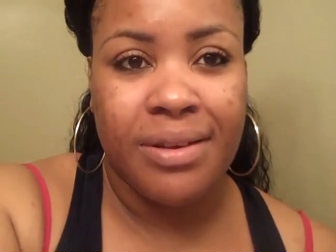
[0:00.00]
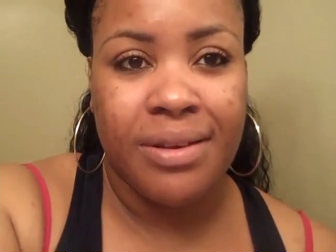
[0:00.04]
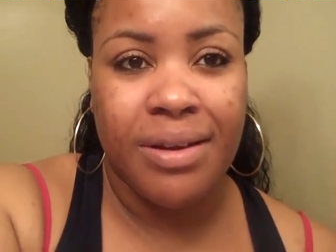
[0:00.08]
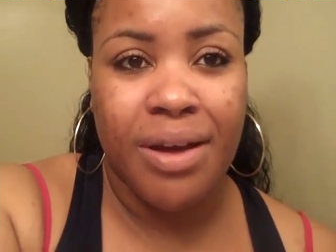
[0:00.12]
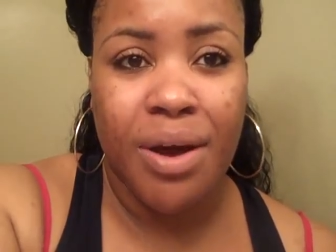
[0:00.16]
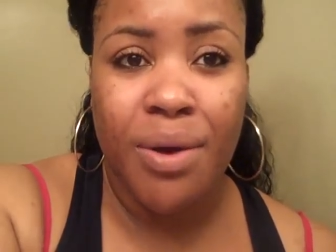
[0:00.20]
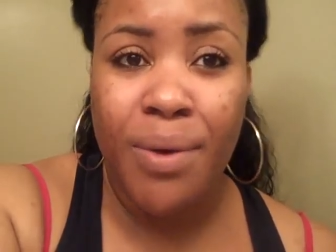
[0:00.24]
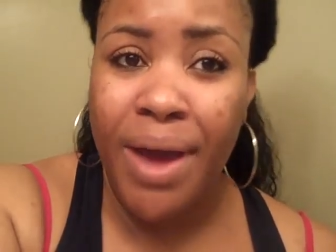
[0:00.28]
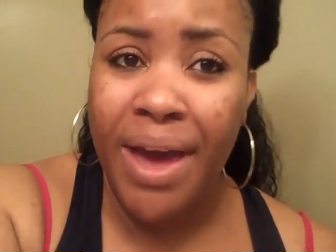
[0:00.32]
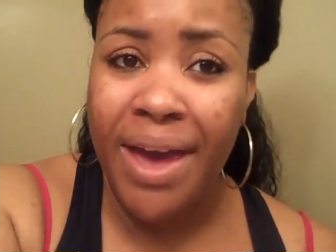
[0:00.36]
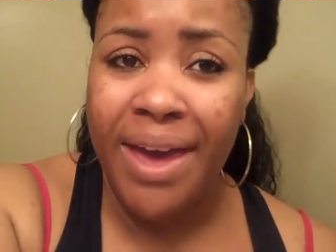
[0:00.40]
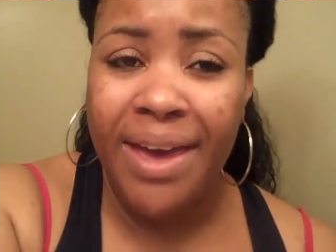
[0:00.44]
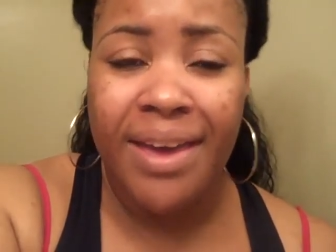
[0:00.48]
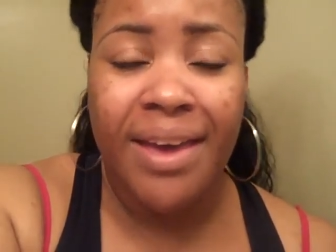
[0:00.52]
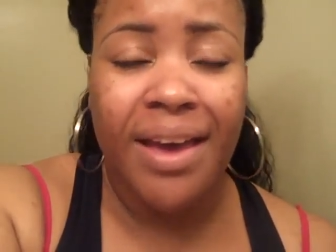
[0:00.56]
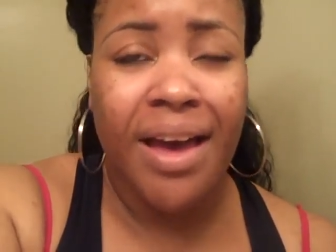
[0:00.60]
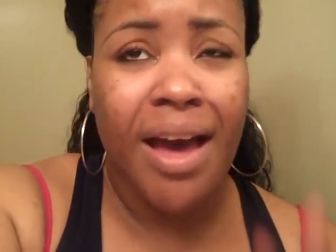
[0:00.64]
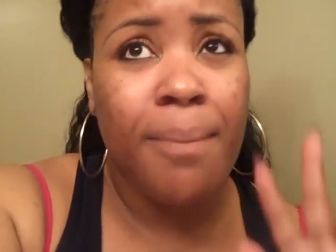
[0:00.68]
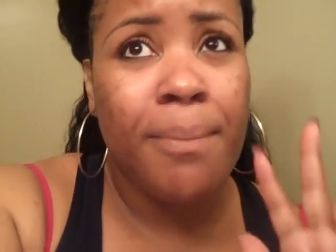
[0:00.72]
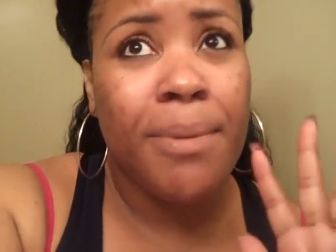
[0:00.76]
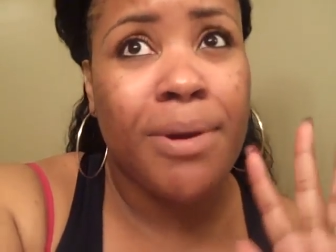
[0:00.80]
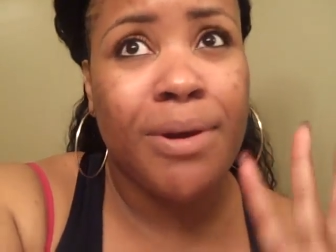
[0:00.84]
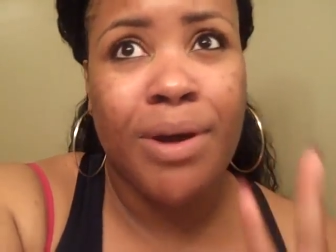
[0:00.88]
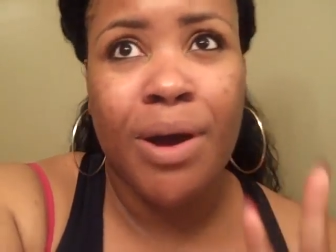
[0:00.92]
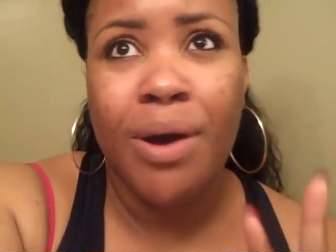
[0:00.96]
Okay,
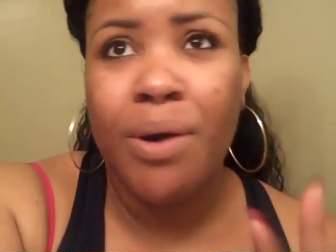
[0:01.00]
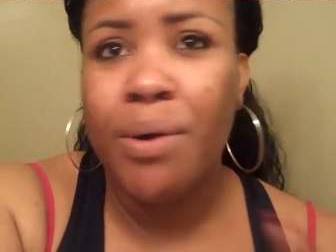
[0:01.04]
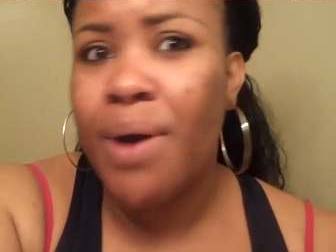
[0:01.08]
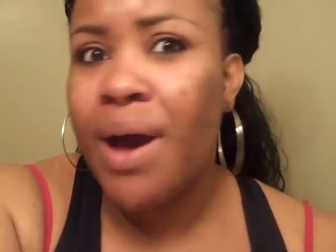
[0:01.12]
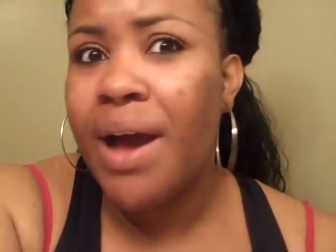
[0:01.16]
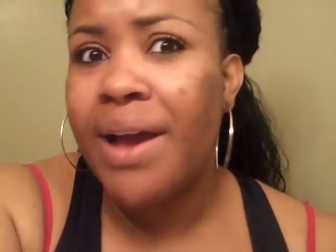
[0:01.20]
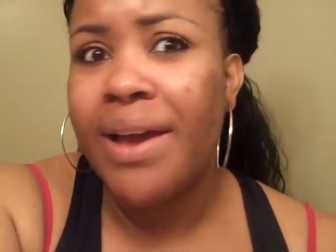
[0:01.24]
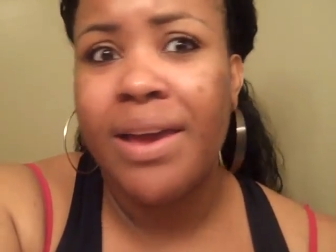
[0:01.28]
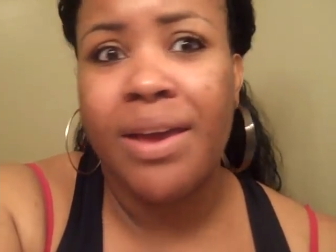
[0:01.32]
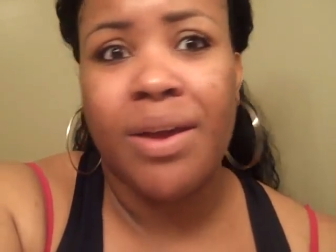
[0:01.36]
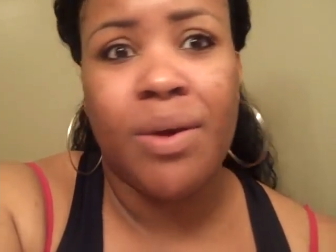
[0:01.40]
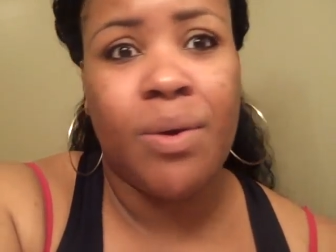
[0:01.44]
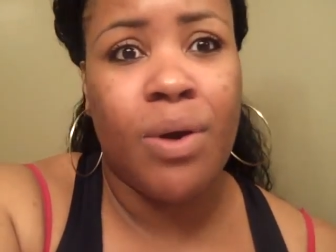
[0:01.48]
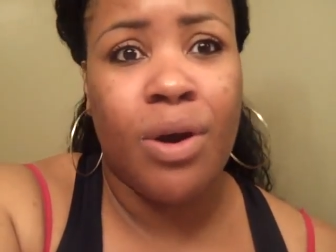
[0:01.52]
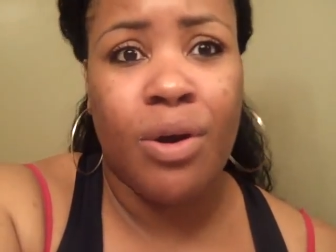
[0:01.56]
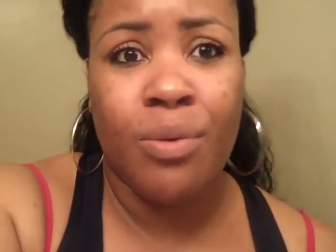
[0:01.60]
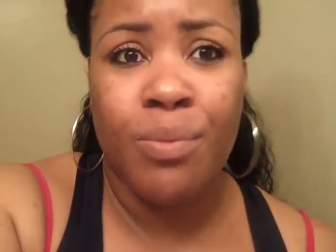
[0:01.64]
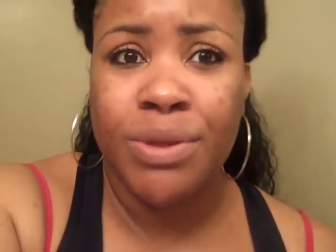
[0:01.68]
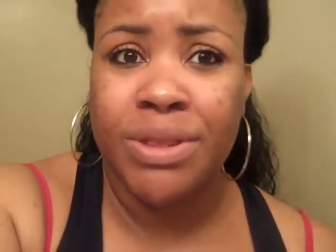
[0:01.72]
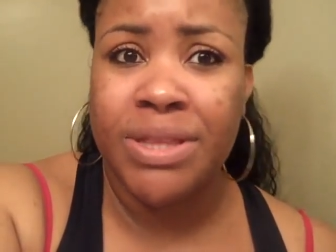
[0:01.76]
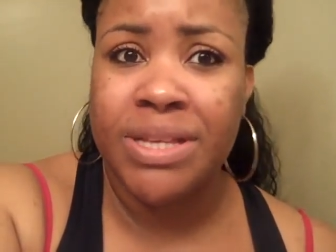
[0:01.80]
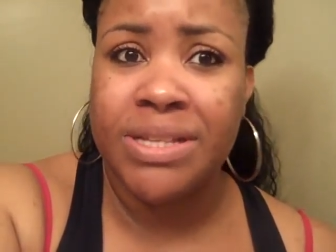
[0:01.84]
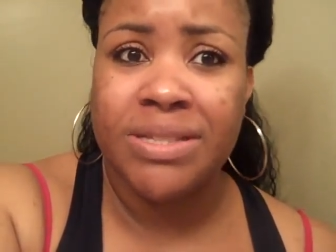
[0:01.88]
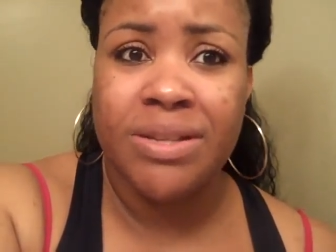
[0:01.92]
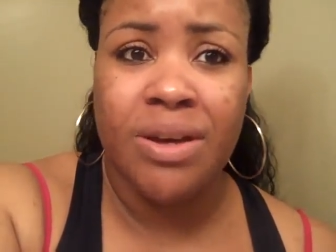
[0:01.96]
I'm going to go. I can go on
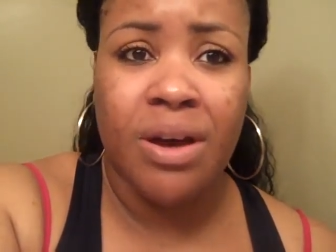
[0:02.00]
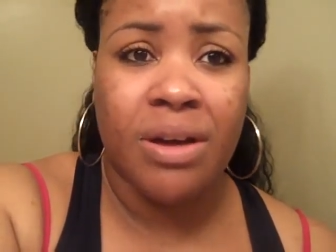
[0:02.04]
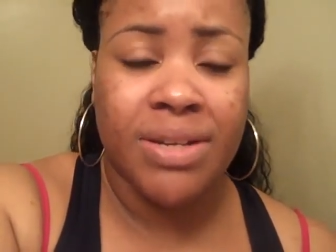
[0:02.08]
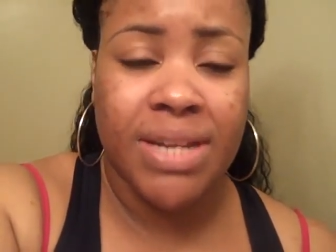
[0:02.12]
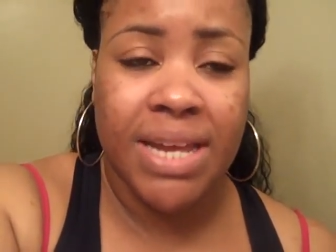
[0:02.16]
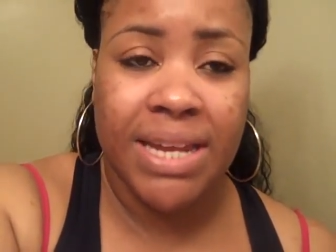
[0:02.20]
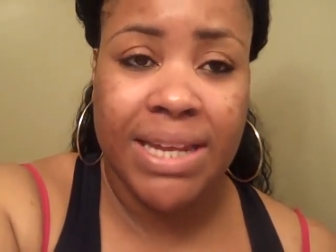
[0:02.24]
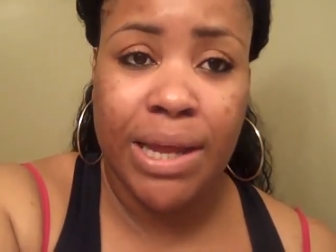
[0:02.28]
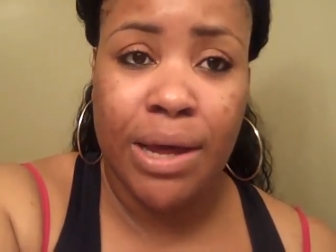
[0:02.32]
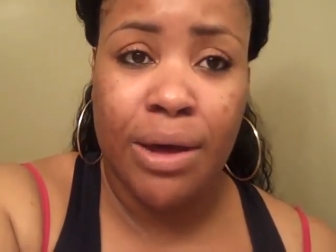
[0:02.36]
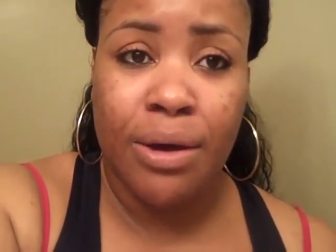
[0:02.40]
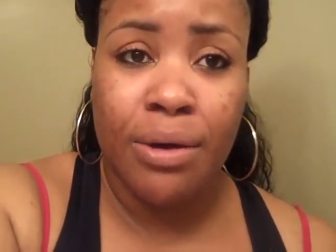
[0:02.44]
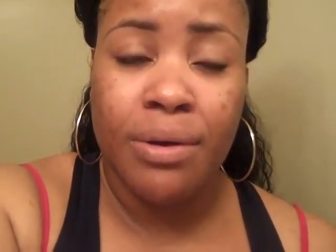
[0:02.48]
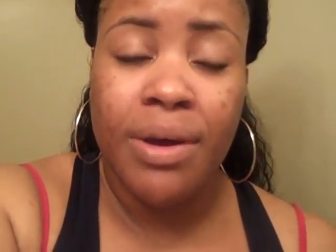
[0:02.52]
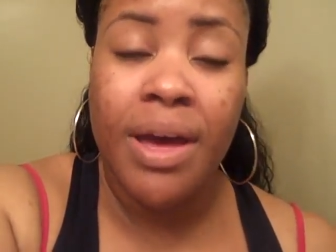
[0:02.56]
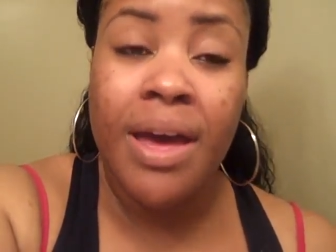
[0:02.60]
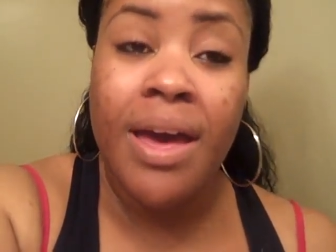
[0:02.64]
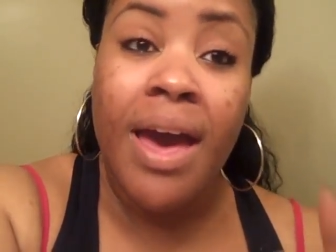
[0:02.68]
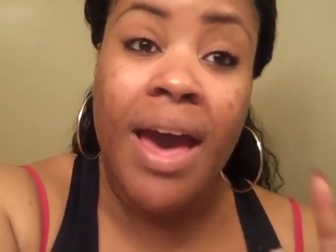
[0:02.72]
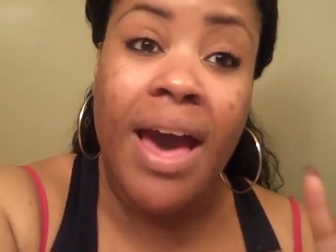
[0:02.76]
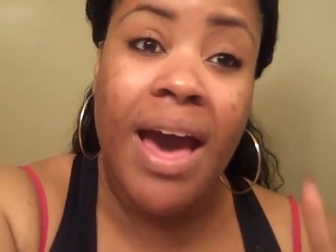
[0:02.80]
with this all day long.